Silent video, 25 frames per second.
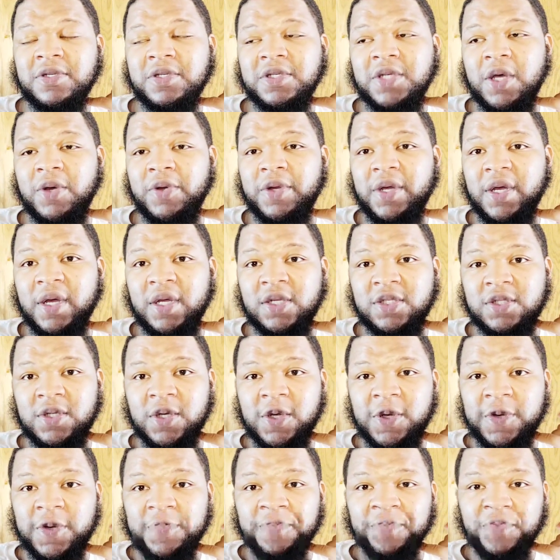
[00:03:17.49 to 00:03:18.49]
and so does
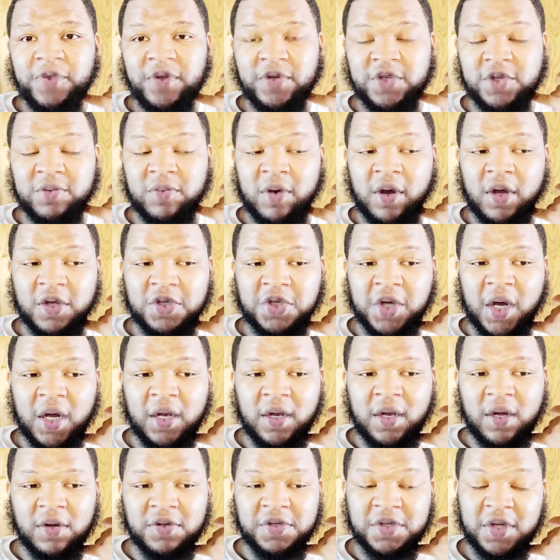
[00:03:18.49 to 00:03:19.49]
Jermall
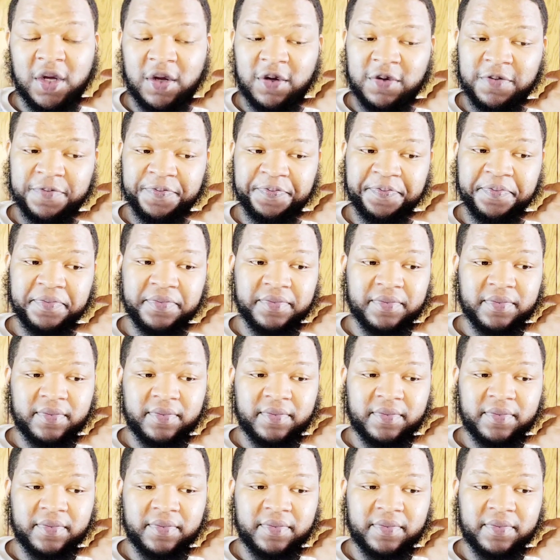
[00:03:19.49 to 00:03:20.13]
Charlo. So